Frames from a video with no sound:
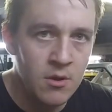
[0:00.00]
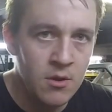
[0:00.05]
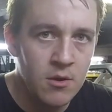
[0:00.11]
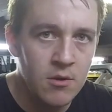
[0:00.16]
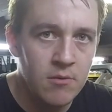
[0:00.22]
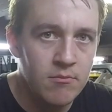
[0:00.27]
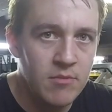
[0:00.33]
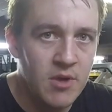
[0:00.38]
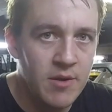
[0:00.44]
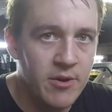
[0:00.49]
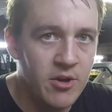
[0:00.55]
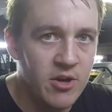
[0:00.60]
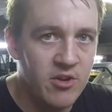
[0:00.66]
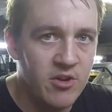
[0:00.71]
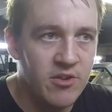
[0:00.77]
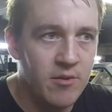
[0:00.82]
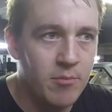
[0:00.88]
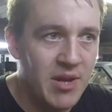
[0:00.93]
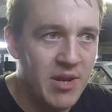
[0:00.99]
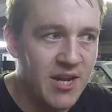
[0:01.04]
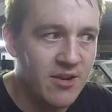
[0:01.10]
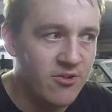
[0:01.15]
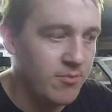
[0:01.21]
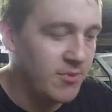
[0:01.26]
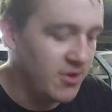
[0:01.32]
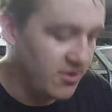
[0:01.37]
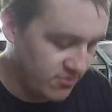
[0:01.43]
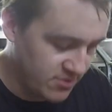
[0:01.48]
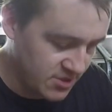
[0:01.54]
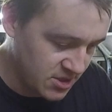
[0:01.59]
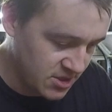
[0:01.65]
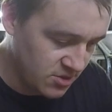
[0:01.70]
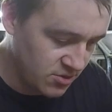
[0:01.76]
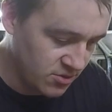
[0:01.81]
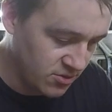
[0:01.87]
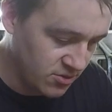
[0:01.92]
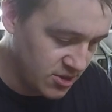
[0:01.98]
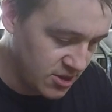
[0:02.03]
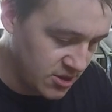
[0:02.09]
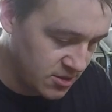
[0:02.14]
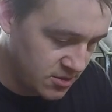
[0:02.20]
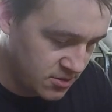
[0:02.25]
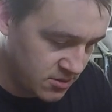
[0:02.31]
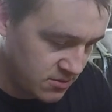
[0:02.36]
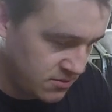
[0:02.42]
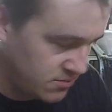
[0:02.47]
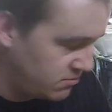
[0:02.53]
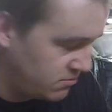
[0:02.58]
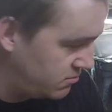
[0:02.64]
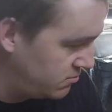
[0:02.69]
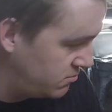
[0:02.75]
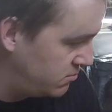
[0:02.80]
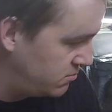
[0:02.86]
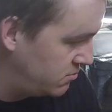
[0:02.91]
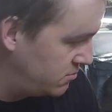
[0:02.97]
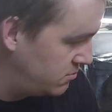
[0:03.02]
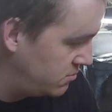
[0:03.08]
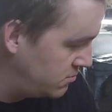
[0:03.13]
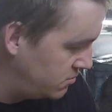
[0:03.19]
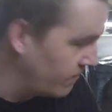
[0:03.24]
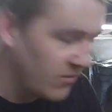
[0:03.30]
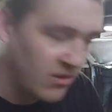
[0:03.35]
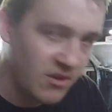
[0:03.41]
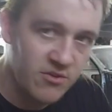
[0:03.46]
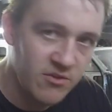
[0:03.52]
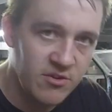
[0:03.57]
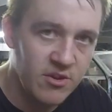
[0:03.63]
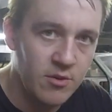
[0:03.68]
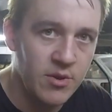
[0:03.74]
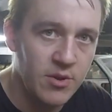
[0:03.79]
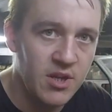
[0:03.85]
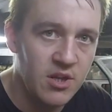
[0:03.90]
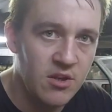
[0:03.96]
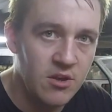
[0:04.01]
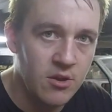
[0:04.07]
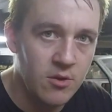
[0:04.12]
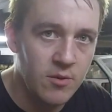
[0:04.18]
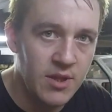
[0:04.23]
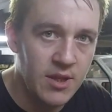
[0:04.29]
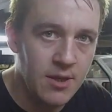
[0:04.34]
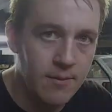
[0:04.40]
Maybe I'll go to the blacksmith around the corner, see what you can do with it.